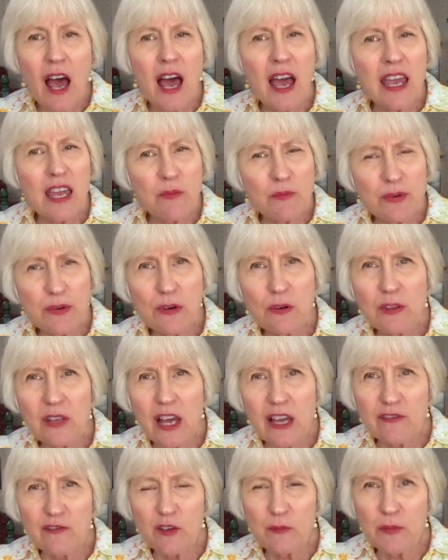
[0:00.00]
I am
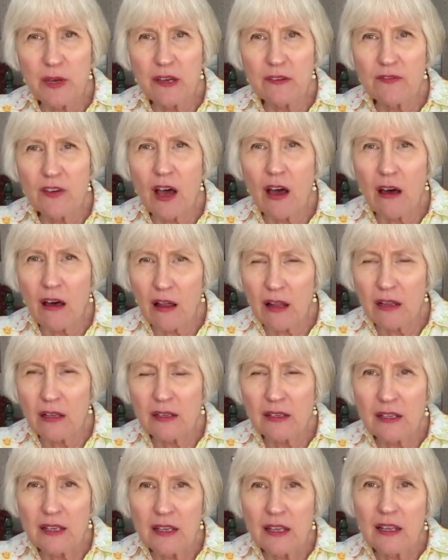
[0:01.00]
pro-life above
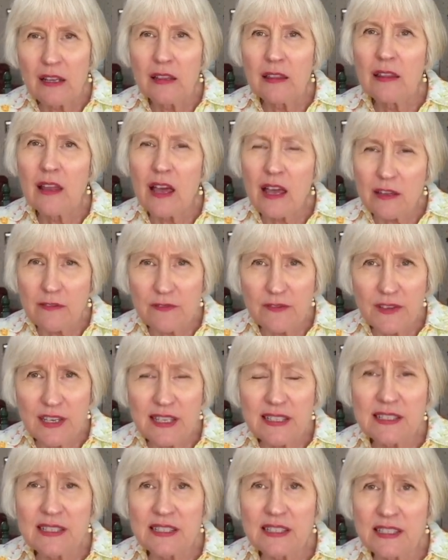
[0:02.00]
all. Life
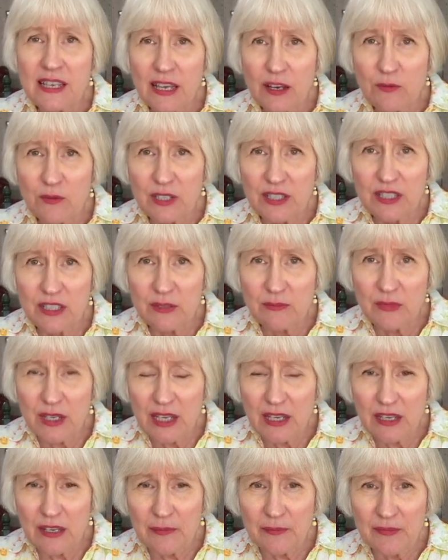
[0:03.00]
is sacred to
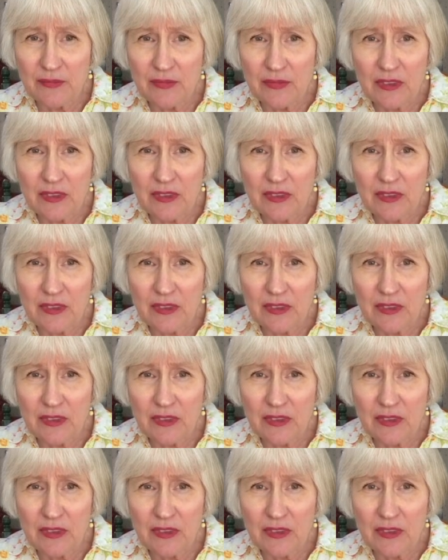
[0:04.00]
me.